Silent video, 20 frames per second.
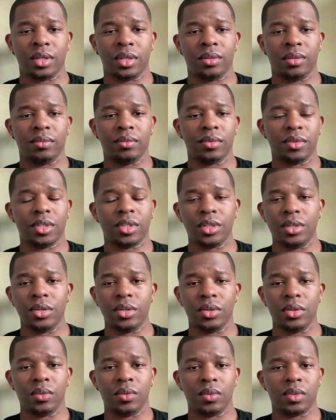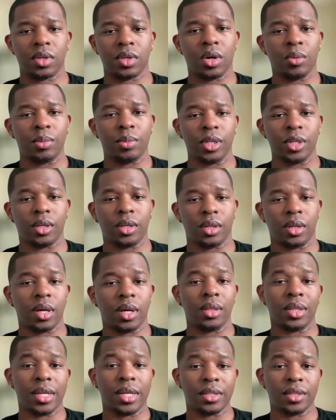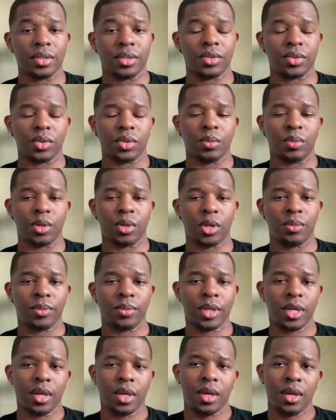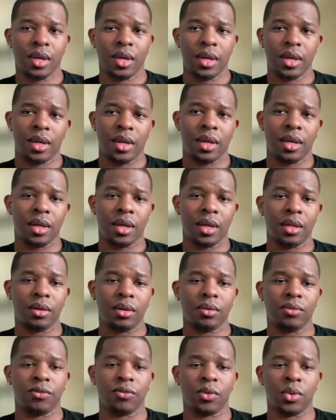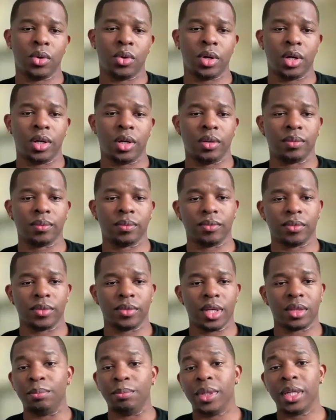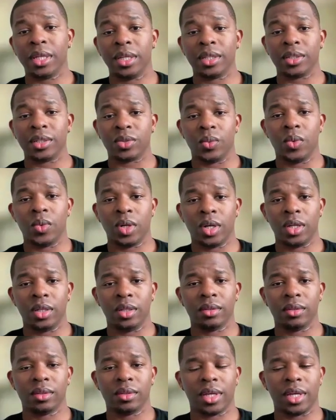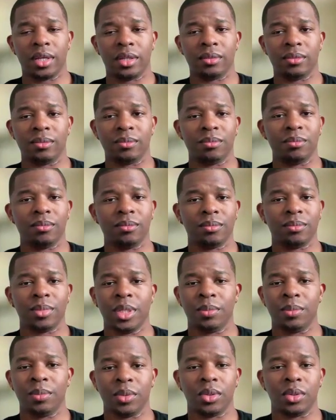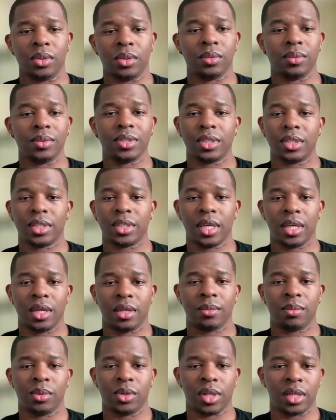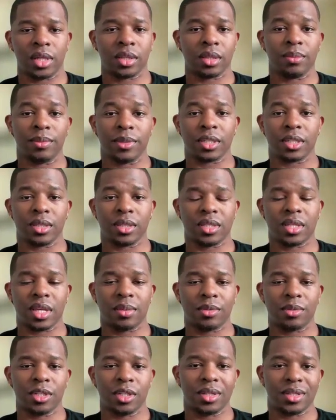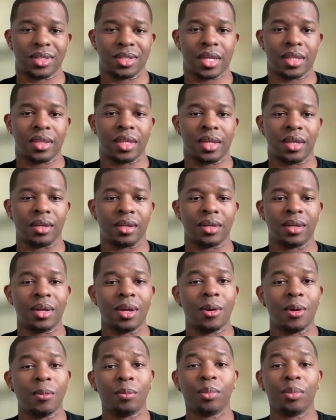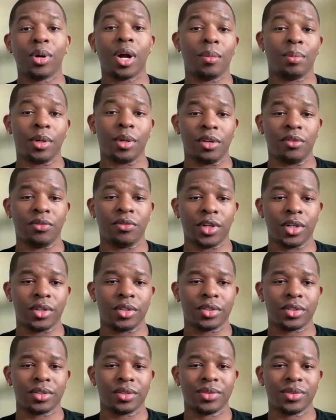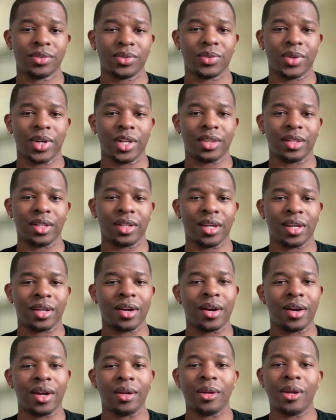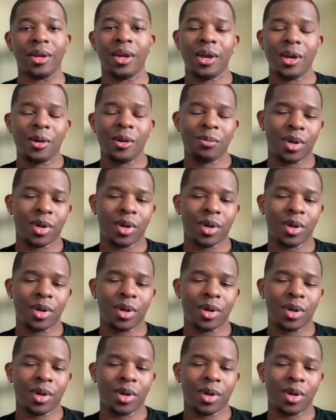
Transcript: to do to open an unlicensed group home. And for the biggest one that people skip or like the misconception is they think property first, right? They're like, all right,